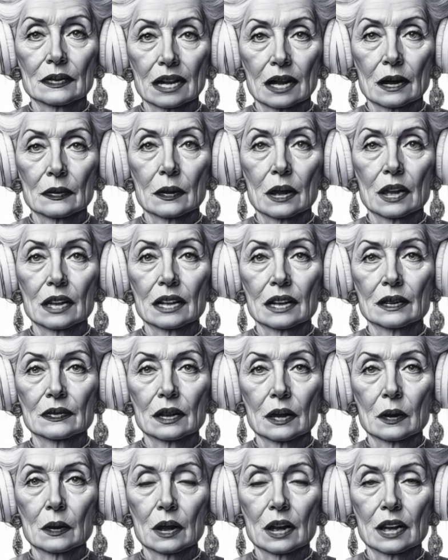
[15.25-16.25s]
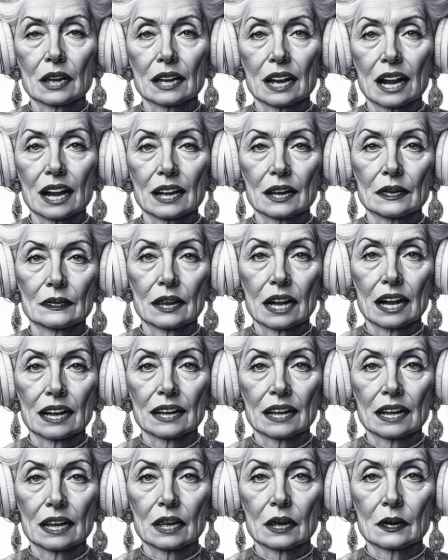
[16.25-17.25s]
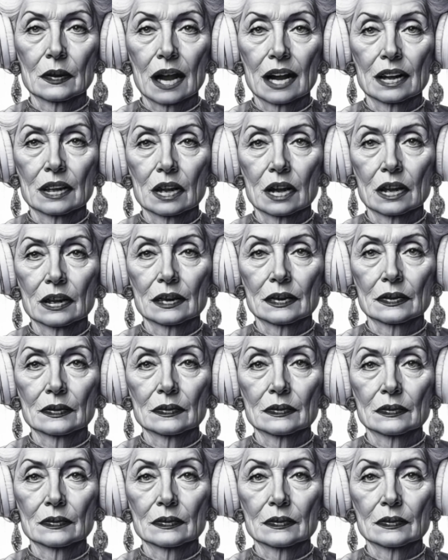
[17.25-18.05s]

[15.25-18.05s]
that immerse the viewer and invite interaction.